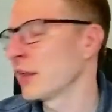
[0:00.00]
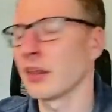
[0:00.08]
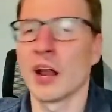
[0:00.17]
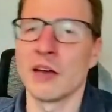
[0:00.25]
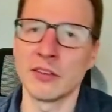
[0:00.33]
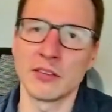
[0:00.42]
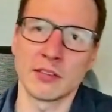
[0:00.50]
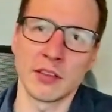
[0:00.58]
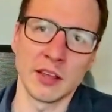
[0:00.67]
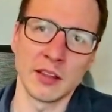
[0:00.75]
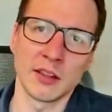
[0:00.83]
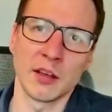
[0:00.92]
then
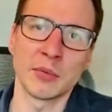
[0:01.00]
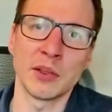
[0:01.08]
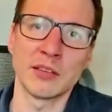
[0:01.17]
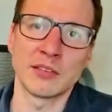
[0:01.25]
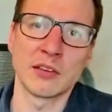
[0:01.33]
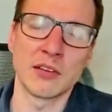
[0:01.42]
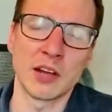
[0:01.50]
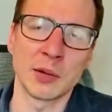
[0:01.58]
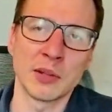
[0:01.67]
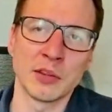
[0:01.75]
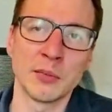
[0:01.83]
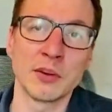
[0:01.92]
obviously a place to talk
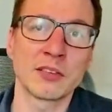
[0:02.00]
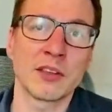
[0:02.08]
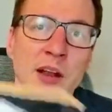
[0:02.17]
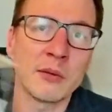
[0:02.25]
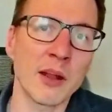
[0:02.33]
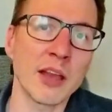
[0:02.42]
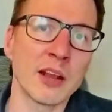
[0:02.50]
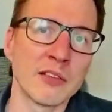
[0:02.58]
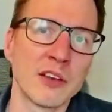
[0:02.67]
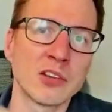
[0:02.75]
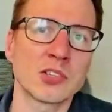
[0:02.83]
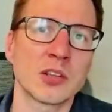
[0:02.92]
about the books that I write
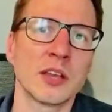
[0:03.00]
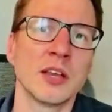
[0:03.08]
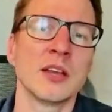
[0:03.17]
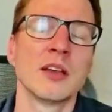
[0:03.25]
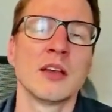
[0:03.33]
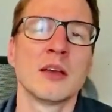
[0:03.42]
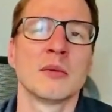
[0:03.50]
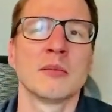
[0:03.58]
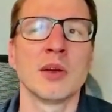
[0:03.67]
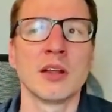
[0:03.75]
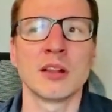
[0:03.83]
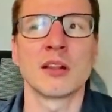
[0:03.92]
eventually,
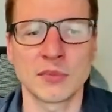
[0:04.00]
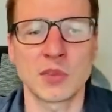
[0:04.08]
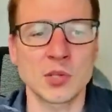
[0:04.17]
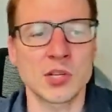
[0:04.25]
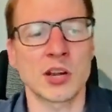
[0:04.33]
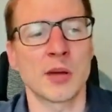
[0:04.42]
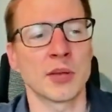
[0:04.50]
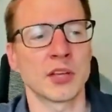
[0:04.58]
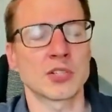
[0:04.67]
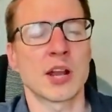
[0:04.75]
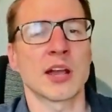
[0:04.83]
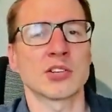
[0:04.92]
but those are coming
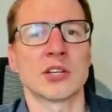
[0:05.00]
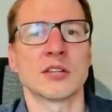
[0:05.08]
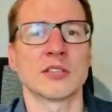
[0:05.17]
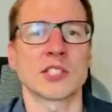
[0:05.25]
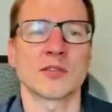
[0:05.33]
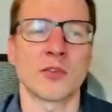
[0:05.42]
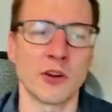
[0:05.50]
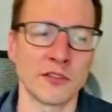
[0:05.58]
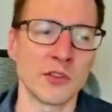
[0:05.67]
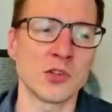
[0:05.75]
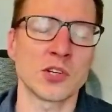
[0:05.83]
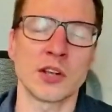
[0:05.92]
attractions for a
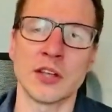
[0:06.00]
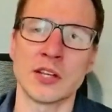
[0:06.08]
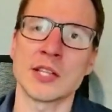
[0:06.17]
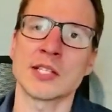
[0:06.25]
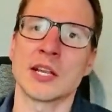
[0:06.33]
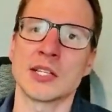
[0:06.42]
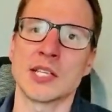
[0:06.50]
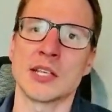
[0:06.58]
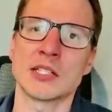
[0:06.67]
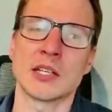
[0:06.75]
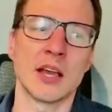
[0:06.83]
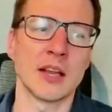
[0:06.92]
future that doesn't
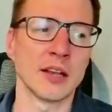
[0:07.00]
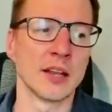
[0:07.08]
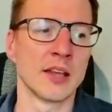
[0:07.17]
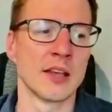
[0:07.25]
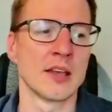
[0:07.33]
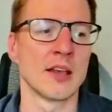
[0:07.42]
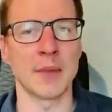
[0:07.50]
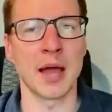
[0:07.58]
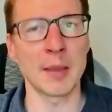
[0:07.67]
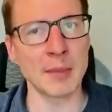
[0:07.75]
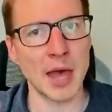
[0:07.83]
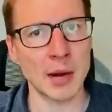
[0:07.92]
exist yet.
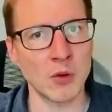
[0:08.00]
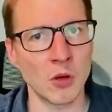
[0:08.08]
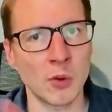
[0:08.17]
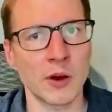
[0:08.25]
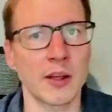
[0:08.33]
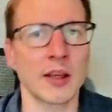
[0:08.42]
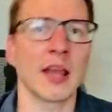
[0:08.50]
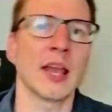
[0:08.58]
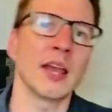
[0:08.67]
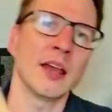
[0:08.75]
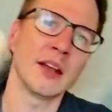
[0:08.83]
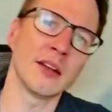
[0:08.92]
I'm Adam Holwerda,
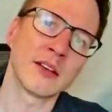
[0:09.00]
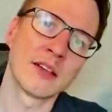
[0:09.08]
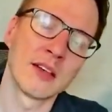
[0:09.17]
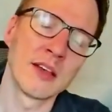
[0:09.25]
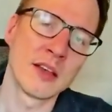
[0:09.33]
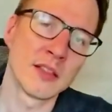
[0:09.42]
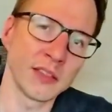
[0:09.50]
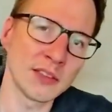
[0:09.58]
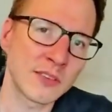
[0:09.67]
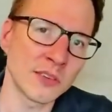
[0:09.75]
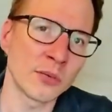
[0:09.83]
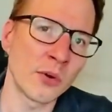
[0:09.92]
and this
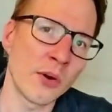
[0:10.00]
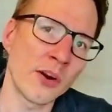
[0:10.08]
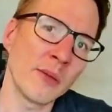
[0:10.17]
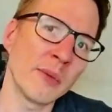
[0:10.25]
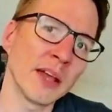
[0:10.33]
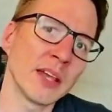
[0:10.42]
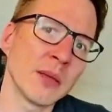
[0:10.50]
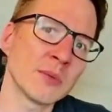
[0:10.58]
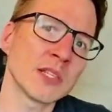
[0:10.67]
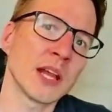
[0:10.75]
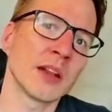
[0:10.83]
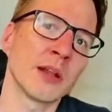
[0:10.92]
is Aurora by Kim
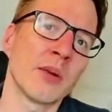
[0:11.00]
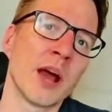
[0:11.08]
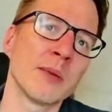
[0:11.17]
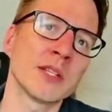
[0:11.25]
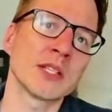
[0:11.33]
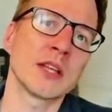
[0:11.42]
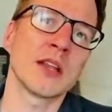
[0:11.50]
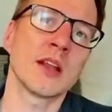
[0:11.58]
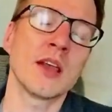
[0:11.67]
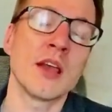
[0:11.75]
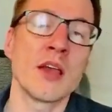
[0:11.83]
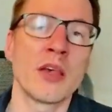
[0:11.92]
Stanley Robinson.
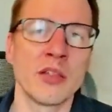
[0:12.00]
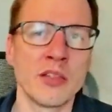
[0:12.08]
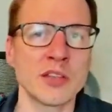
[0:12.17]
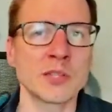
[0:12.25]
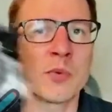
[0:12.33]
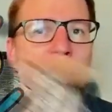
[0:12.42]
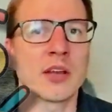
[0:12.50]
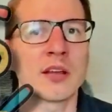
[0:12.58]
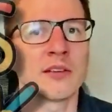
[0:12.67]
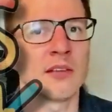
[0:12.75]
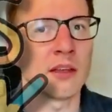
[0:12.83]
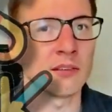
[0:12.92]
This book
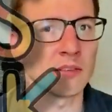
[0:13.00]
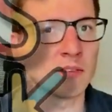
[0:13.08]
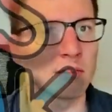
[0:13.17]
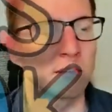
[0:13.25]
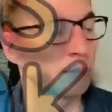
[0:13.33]
exists.